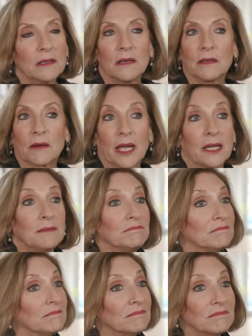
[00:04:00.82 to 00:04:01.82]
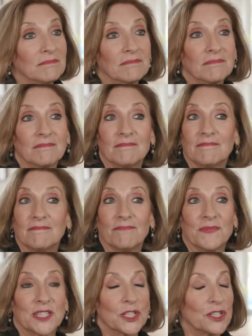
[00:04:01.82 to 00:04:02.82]
Okay,
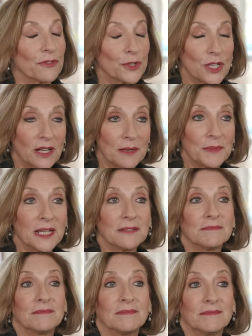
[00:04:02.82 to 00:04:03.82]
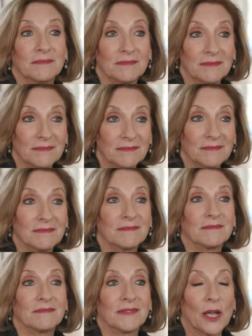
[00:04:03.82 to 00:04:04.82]
it's a different time now.
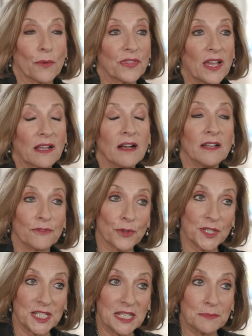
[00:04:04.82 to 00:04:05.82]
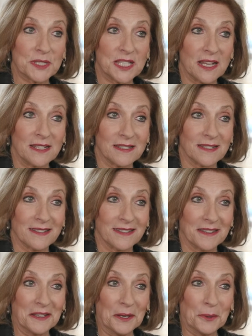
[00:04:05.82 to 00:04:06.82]
You know, thank God for the deep state
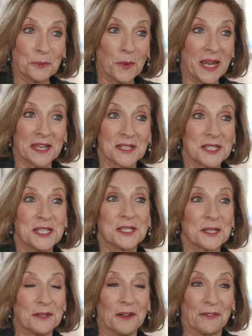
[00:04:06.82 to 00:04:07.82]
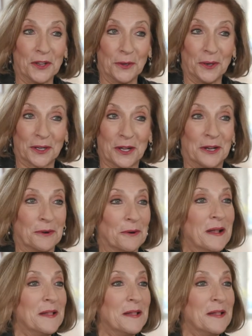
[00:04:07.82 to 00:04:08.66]
you know, we had a season a few ago